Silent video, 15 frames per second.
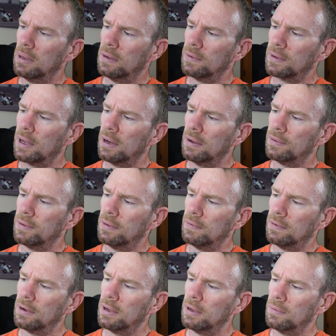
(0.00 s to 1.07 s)
Let's get onto the
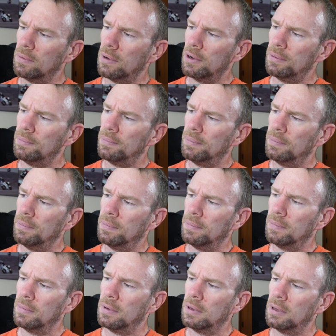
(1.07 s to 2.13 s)
right one.
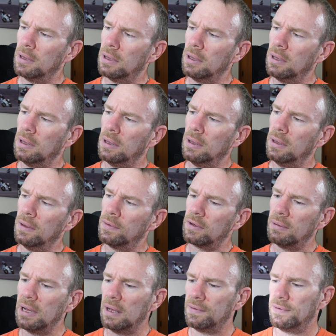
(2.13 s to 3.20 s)
Let's
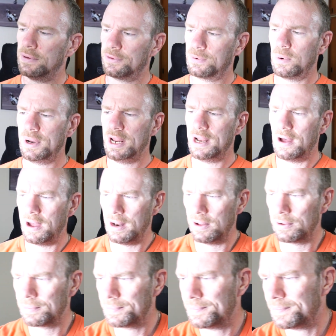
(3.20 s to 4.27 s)
go down to 29, look.